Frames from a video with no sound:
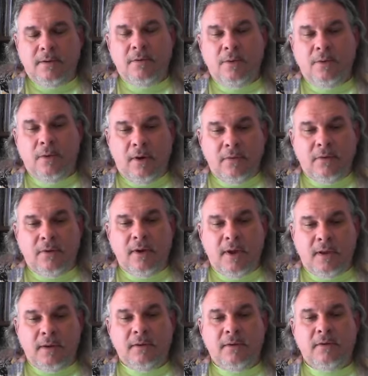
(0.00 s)
No other
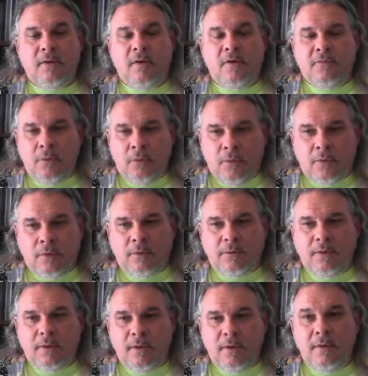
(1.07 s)
end of the
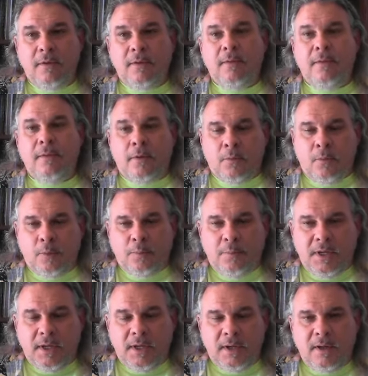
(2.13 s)
world there will
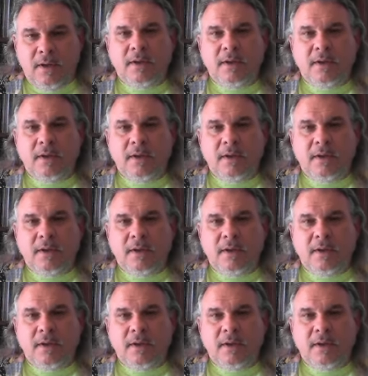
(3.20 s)
be.